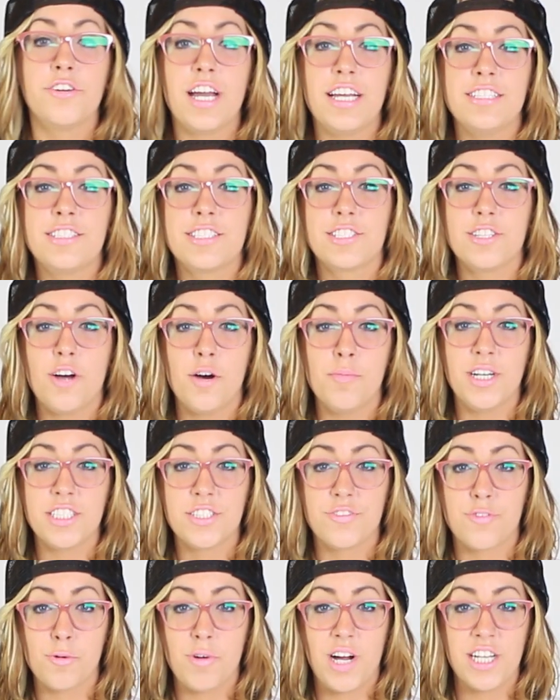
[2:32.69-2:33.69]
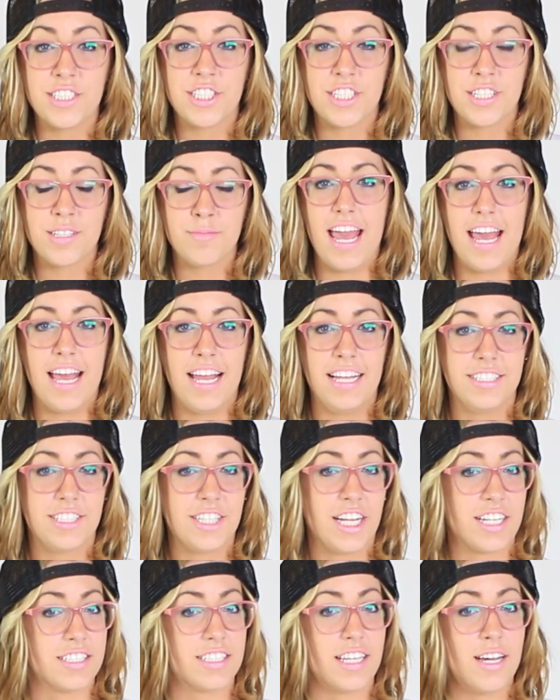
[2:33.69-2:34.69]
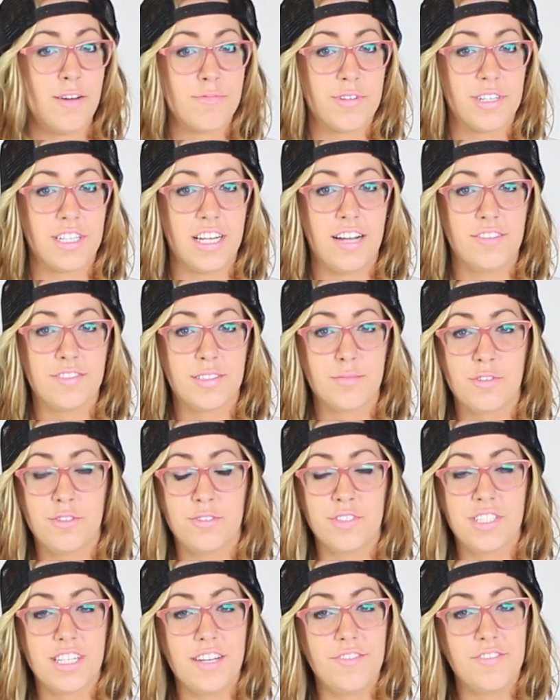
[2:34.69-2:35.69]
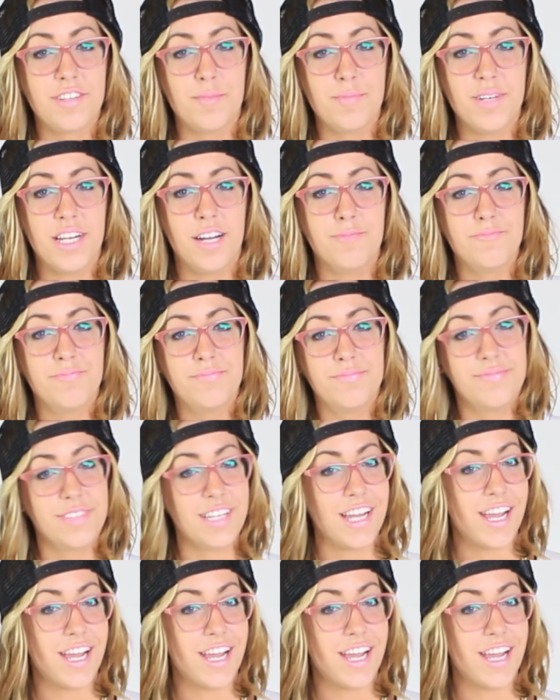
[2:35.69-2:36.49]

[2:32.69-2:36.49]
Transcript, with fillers: you guys so much for watching and check us out. We're gonna have some cool stuff coming up.